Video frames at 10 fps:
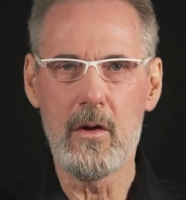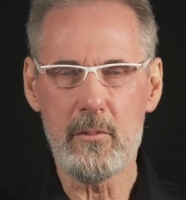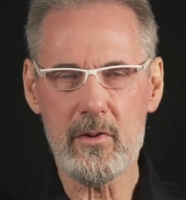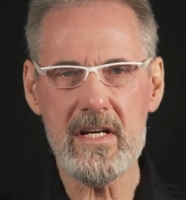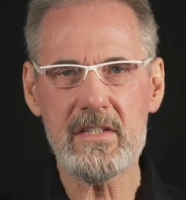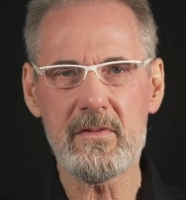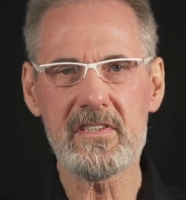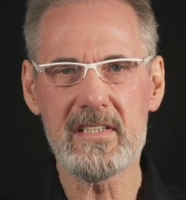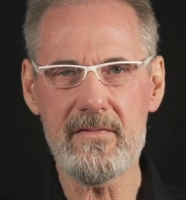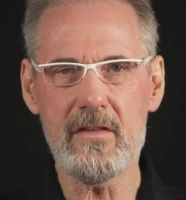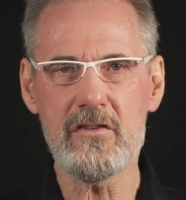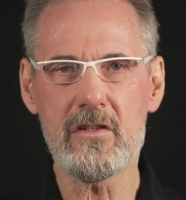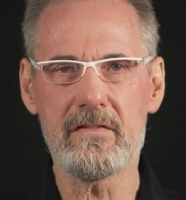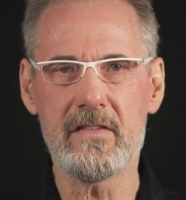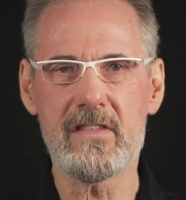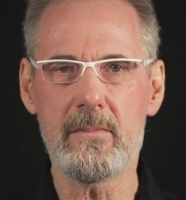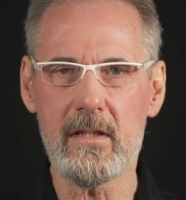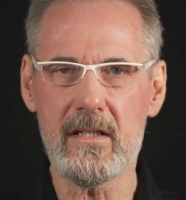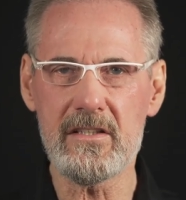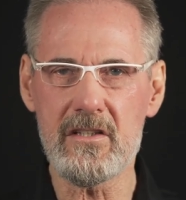Price for 750
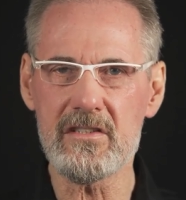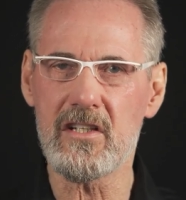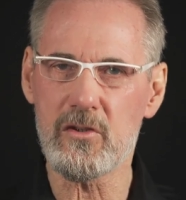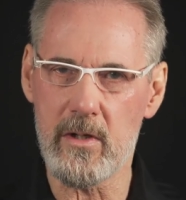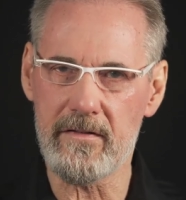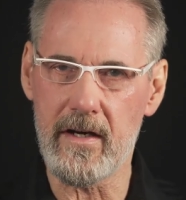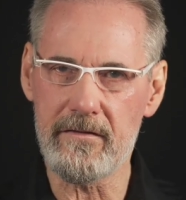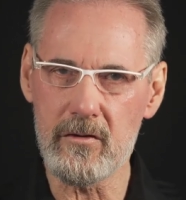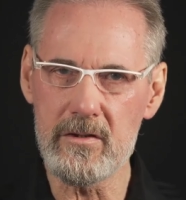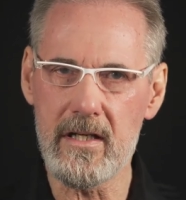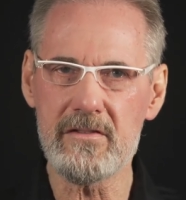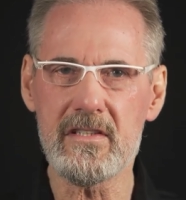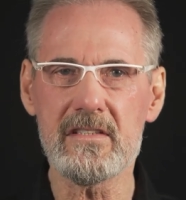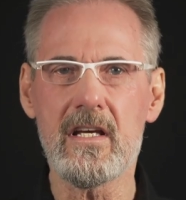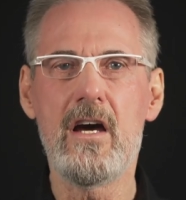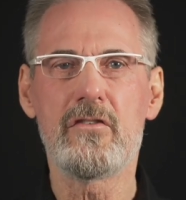millilitres, that's 25 fluid ounces,